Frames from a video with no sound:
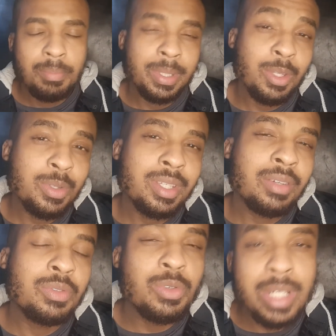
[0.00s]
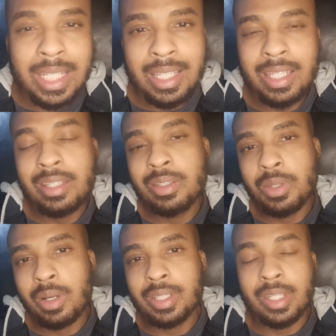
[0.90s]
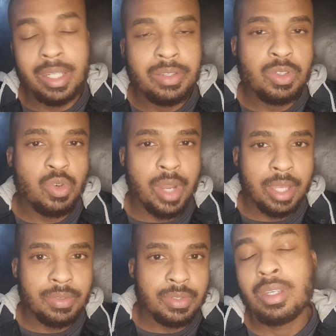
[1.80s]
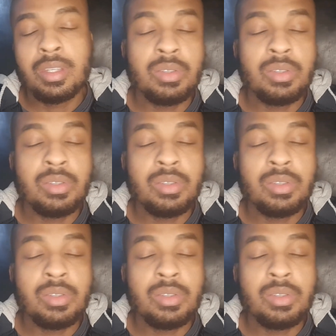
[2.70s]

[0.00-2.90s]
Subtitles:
But those are really not its strengths.